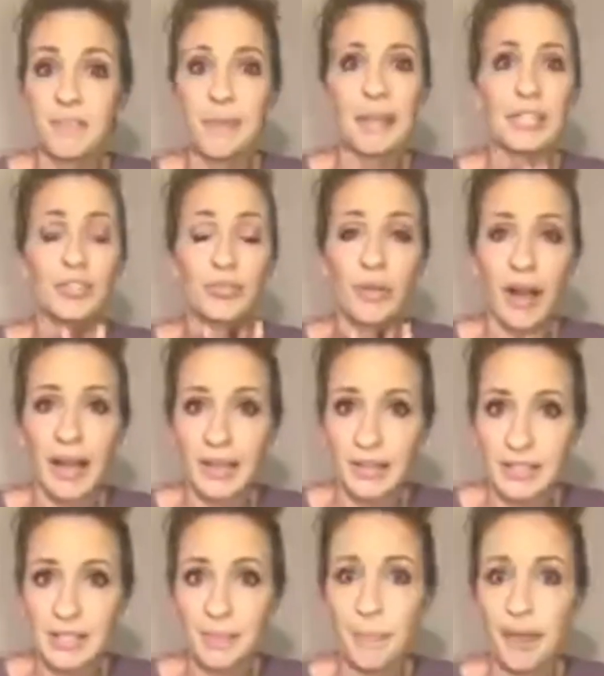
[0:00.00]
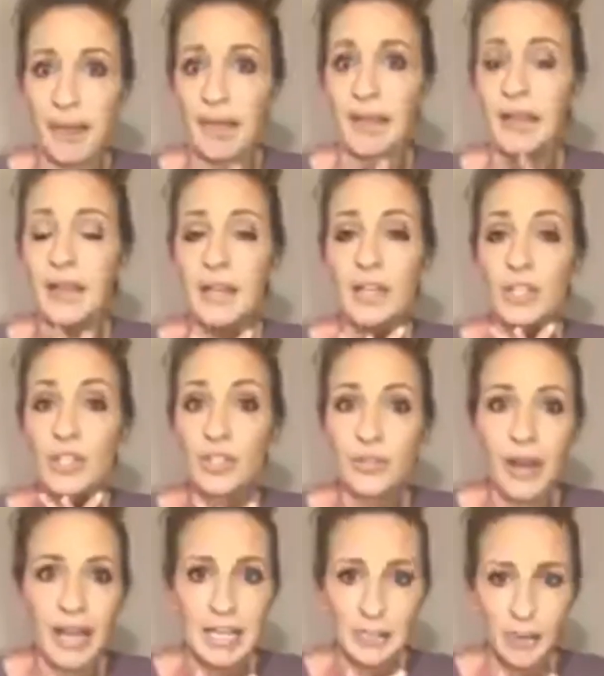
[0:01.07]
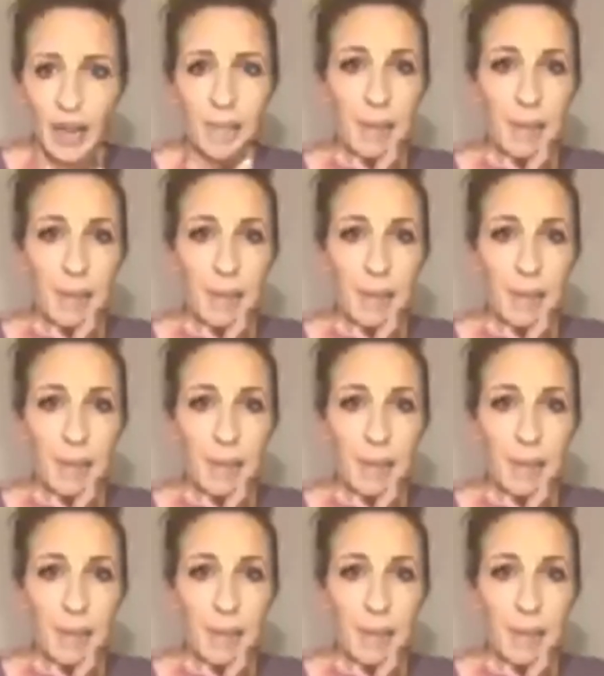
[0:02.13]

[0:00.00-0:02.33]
by trials, by stress, right?